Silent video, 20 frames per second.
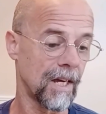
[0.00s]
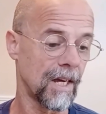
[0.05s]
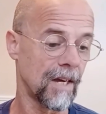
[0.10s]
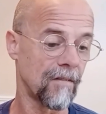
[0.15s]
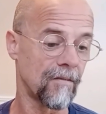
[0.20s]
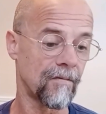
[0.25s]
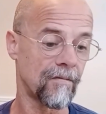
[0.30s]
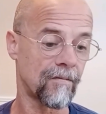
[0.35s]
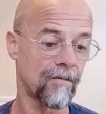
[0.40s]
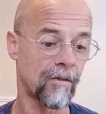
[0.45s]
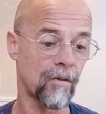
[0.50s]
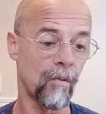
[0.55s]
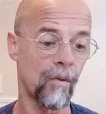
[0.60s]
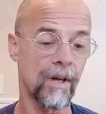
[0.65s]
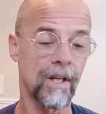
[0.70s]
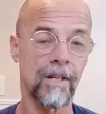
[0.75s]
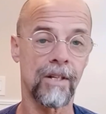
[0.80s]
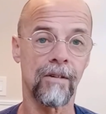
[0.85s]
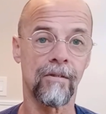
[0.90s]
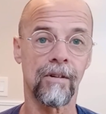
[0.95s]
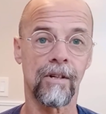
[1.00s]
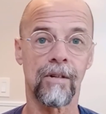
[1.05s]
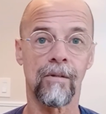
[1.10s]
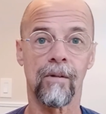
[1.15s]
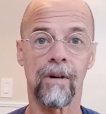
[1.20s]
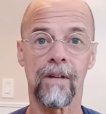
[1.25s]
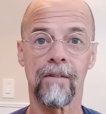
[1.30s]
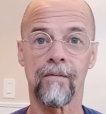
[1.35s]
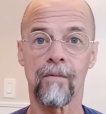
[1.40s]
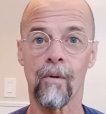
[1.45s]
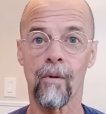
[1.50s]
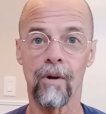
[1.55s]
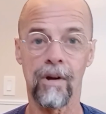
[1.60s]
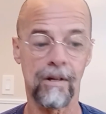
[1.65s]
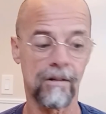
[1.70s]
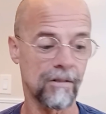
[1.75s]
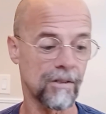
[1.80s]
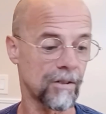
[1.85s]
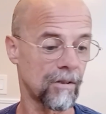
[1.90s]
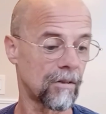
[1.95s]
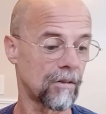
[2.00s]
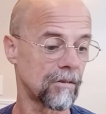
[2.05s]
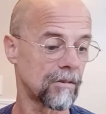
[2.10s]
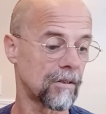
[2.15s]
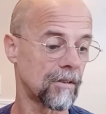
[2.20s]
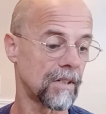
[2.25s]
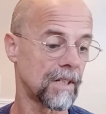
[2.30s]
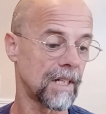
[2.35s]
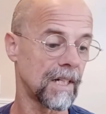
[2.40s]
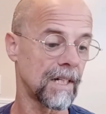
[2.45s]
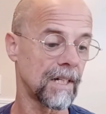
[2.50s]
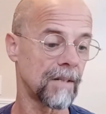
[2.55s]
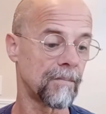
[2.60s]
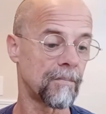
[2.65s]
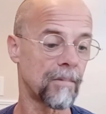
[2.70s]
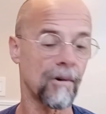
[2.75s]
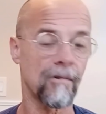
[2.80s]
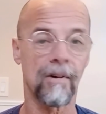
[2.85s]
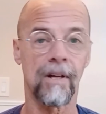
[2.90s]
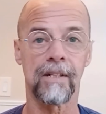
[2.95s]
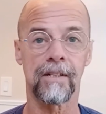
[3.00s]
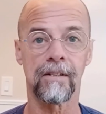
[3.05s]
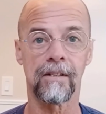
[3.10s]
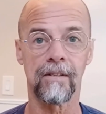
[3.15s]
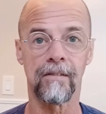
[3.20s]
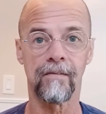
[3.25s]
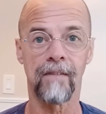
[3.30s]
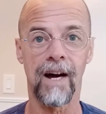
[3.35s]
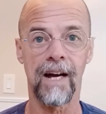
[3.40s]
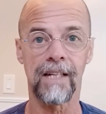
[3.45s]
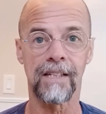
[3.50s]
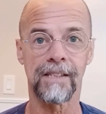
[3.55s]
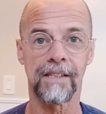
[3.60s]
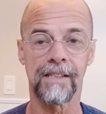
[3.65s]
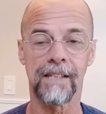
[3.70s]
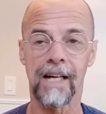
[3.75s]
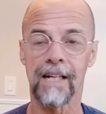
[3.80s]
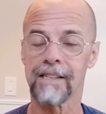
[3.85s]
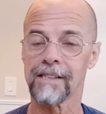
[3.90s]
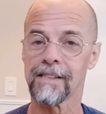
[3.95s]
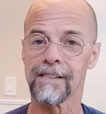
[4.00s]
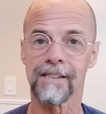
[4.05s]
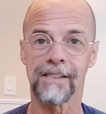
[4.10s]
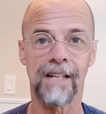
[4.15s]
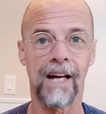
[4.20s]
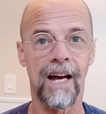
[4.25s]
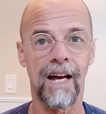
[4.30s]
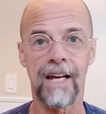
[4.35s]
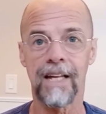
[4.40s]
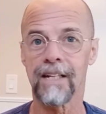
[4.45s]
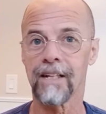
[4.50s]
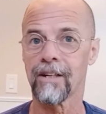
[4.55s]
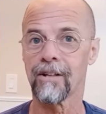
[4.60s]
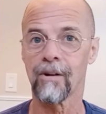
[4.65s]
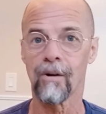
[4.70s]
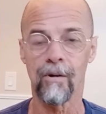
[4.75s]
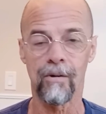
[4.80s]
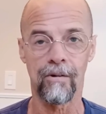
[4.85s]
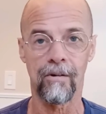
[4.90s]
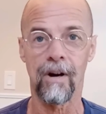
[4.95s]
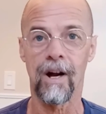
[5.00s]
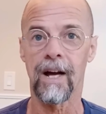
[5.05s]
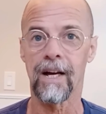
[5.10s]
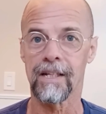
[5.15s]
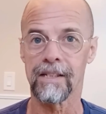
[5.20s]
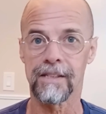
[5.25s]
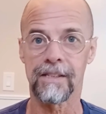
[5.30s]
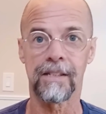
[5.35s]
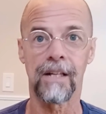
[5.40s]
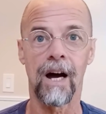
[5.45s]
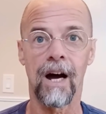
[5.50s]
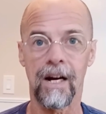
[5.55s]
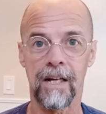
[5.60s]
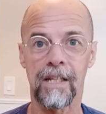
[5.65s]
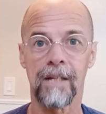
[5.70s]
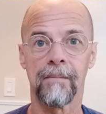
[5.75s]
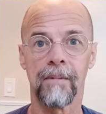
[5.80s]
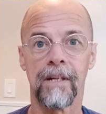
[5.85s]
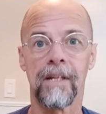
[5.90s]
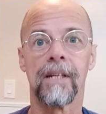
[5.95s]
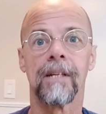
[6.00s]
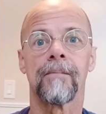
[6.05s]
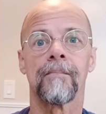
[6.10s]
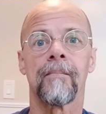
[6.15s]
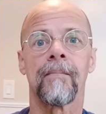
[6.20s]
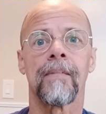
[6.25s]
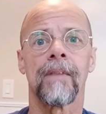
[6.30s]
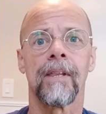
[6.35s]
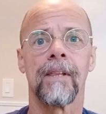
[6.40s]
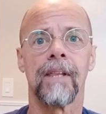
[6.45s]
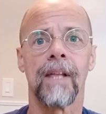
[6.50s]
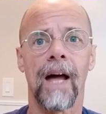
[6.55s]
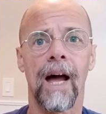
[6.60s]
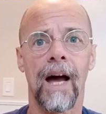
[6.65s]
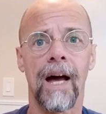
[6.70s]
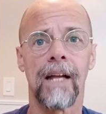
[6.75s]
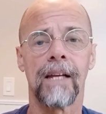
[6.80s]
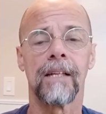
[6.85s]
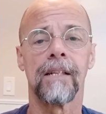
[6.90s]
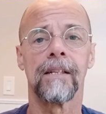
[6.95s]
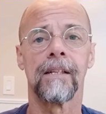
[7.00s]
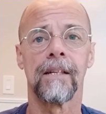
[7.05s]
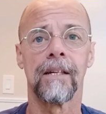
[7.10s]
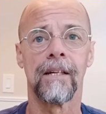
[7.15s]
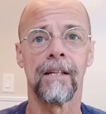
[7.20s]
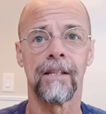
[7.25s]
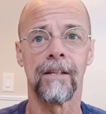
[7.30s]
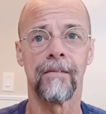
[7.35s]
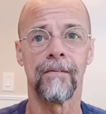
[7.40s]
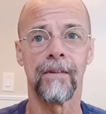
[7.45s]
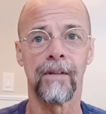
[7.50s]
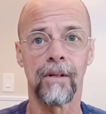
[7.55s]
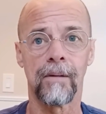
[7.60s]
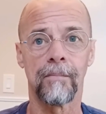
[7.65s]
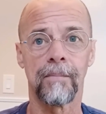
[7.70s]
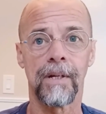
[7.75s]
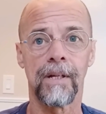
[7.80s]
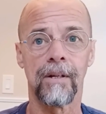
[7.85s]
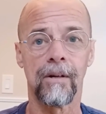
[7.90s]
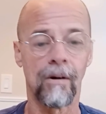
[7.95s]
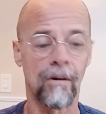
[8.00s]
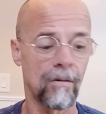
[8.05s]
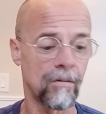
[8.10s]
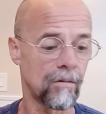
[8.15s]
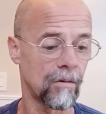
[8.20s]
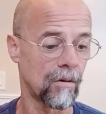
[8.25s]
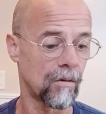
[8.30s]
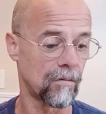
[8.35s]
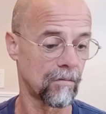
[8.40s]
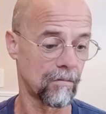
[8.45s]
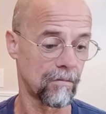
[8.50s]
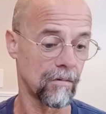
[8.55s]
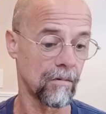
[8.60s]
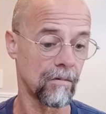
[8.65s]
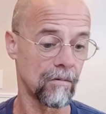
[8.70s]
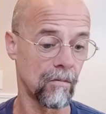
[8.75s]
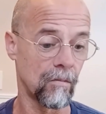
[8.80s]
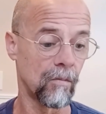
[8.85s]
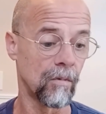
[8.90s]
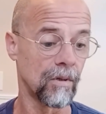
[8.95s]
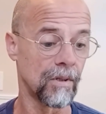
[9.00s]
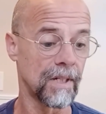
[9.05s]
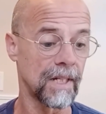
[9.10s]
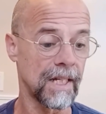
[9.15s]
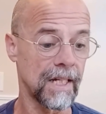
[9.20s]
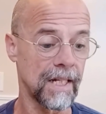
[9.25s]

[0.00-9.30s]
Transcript: If 22 to 24 years old, you need parental advice, and that's a signed and notarized document that the Filipino will